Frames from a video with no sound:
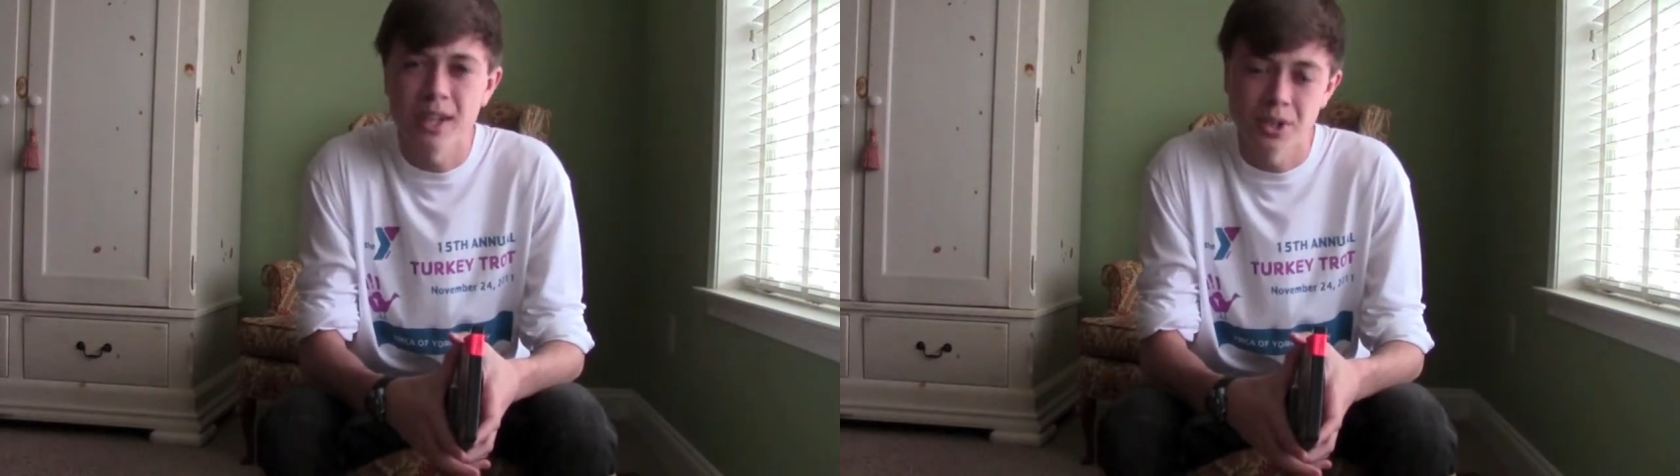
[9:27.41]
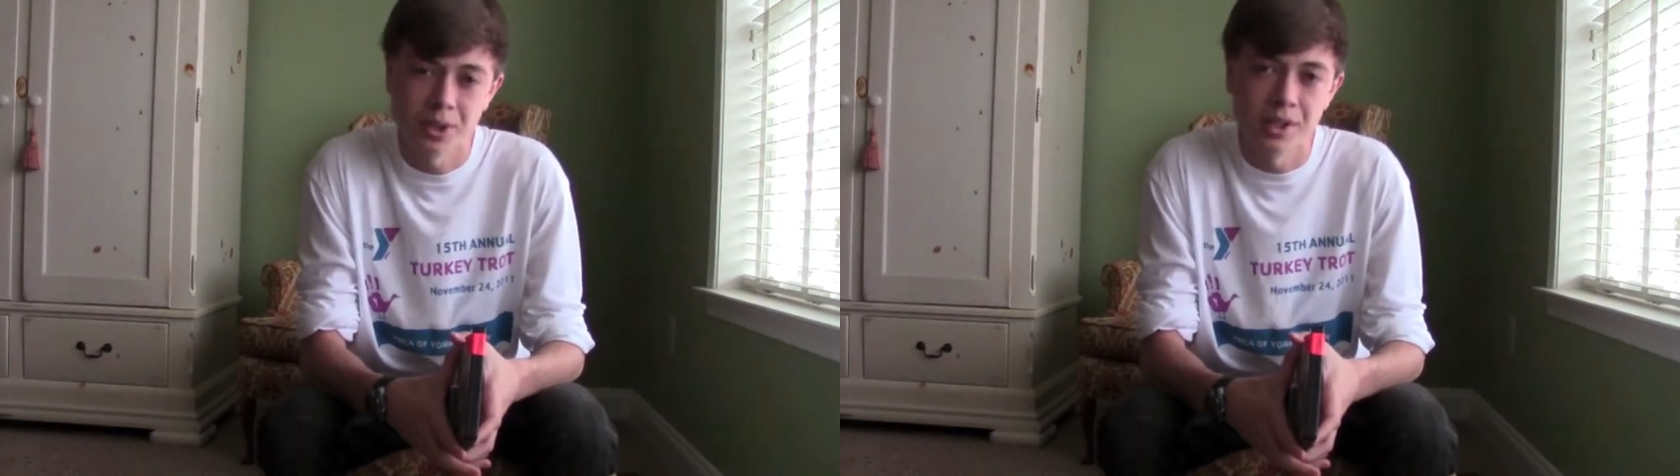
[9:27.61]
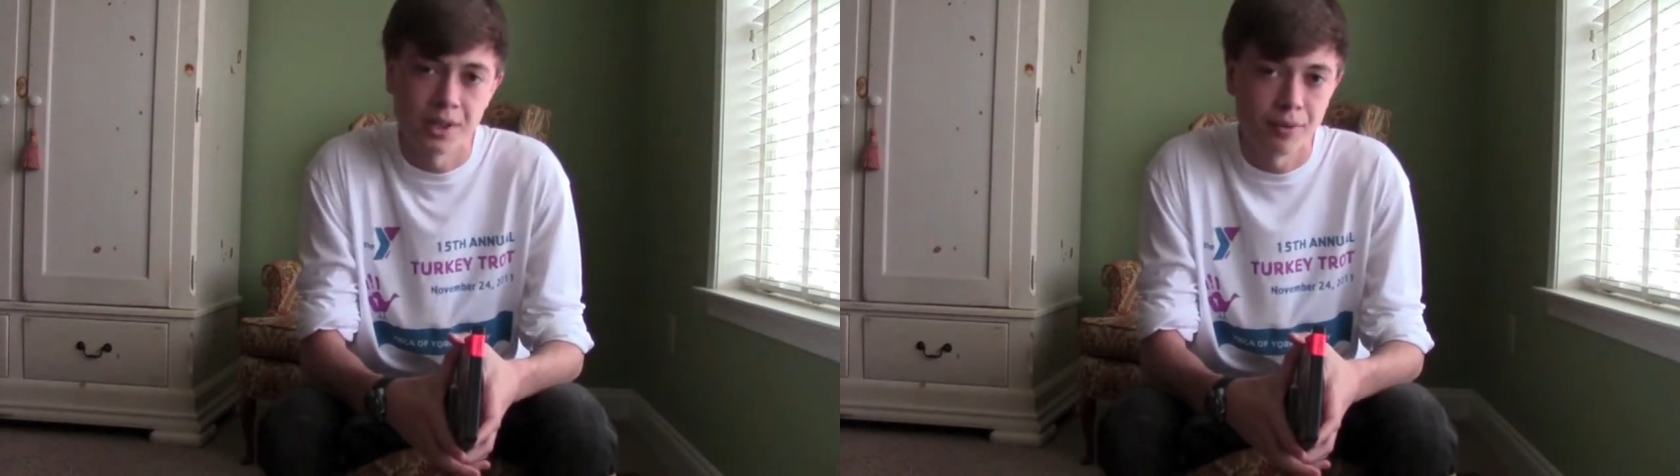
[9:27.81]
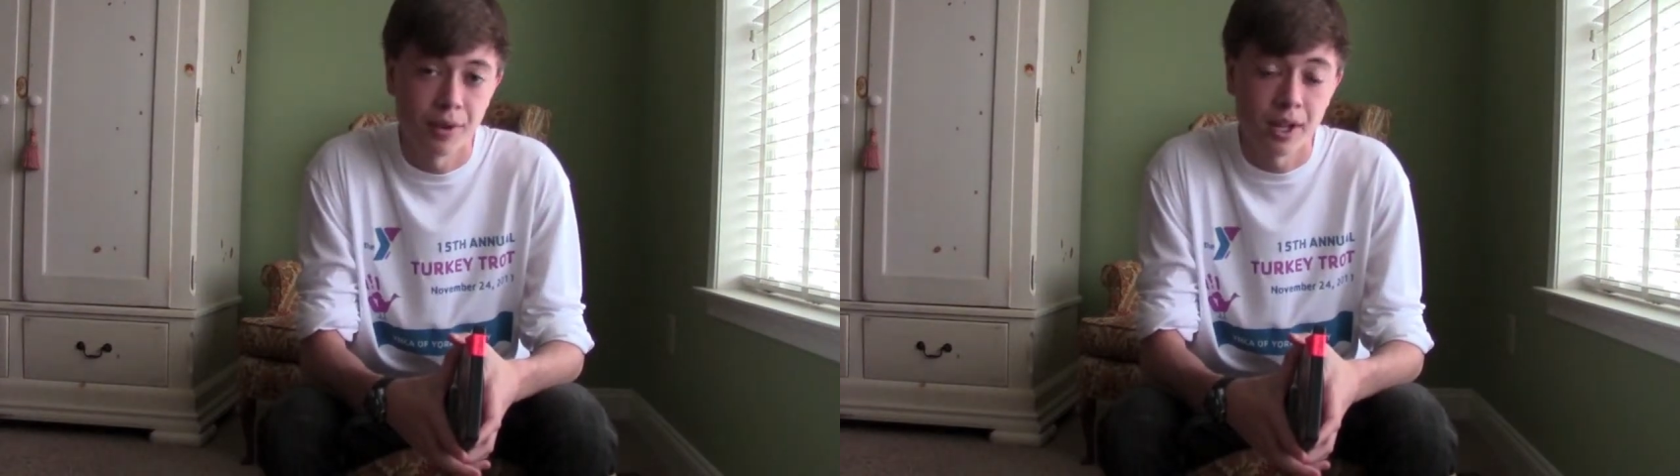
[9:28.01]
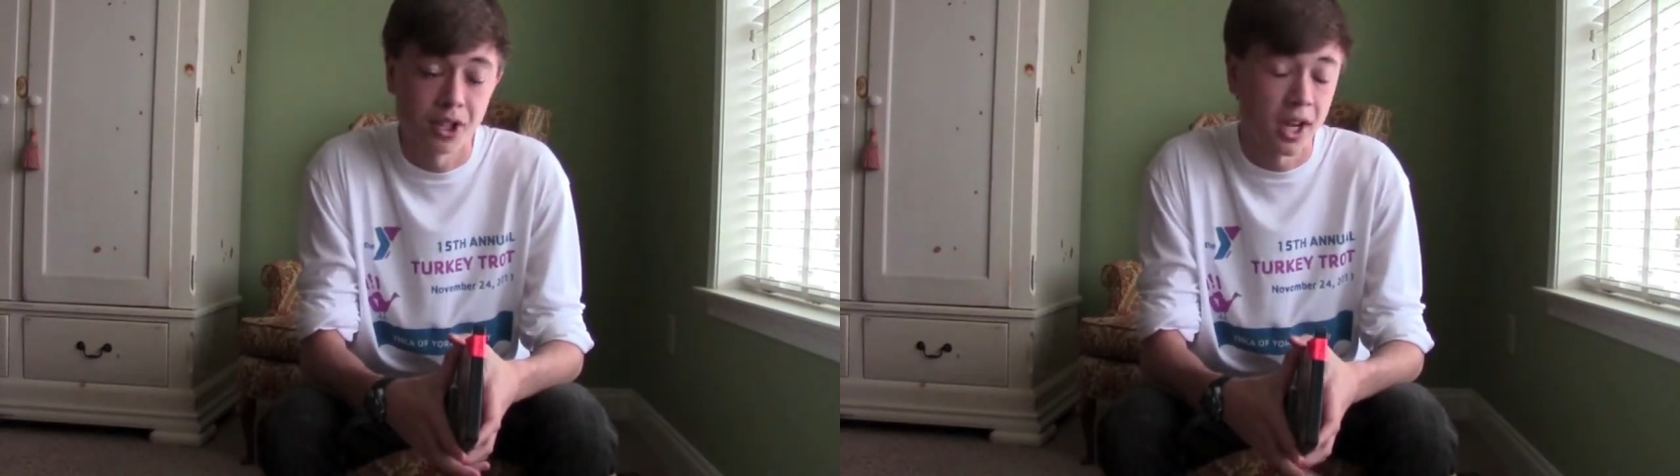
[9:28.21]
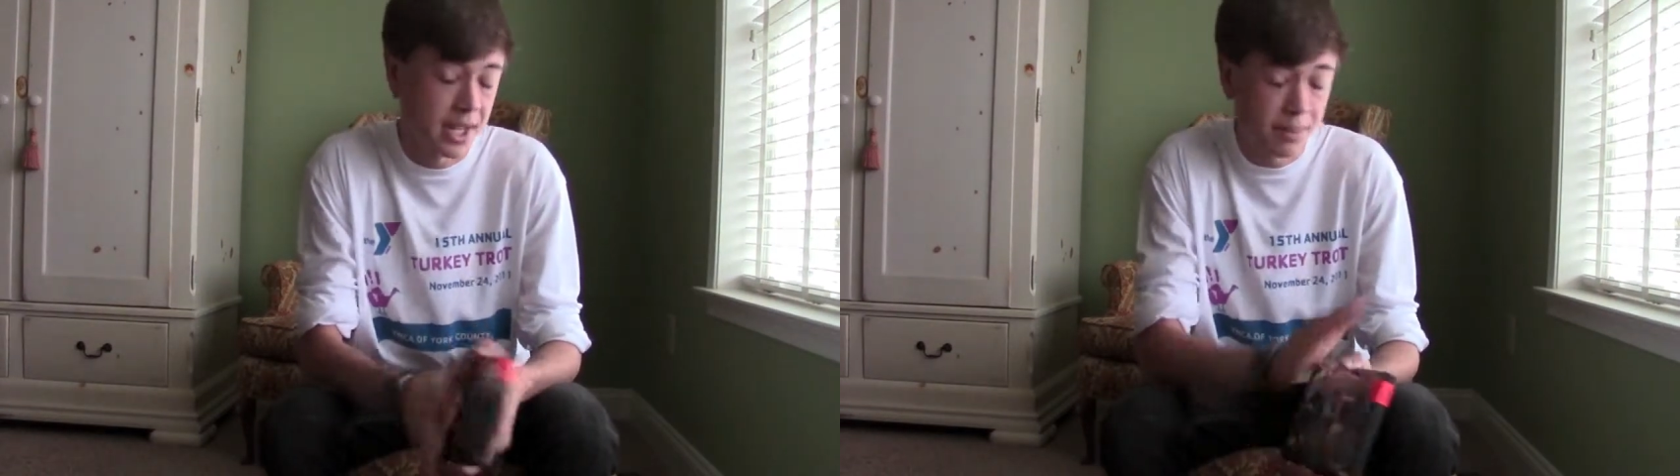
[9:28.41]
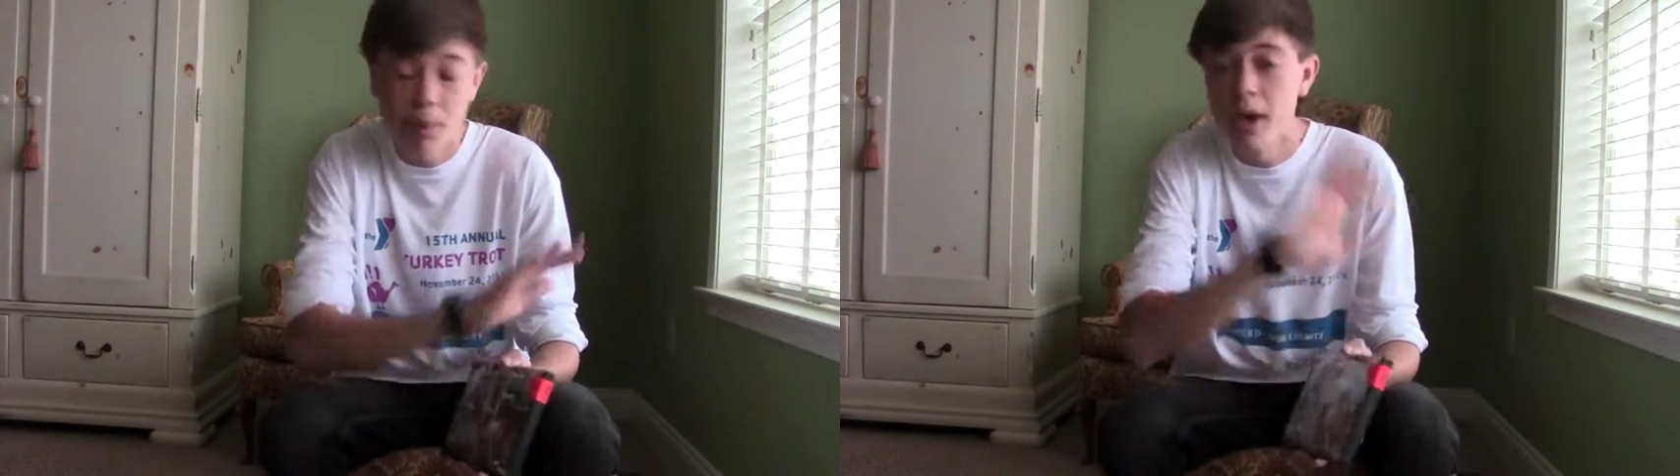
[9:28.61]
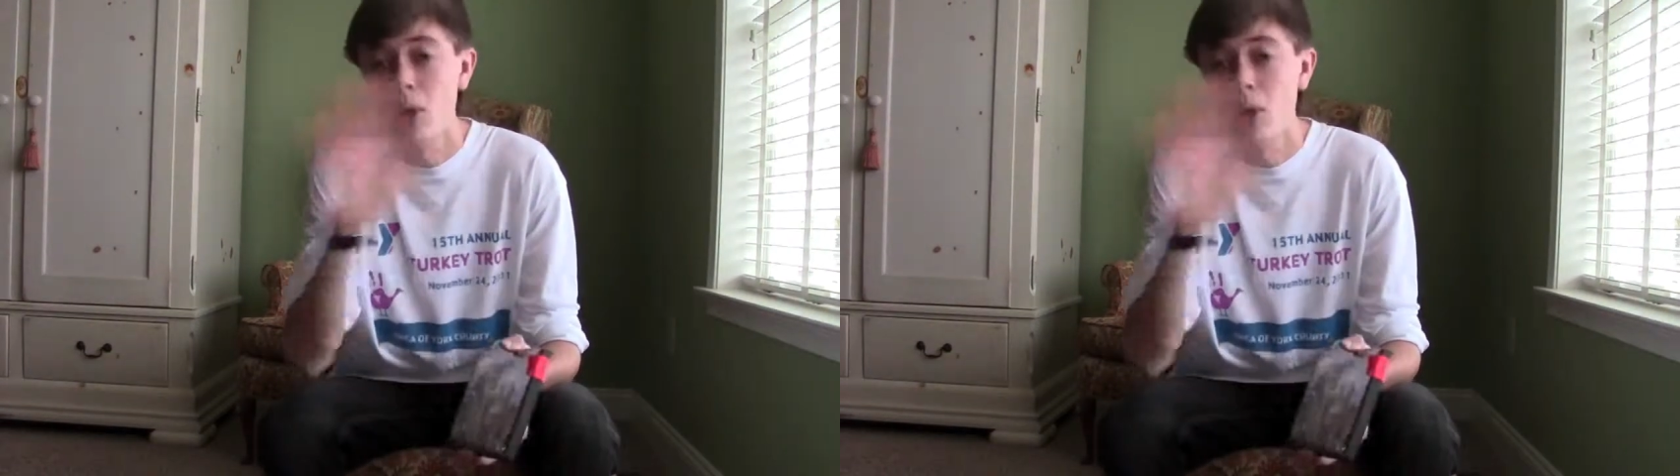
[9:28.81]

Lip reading: entry into the franchise by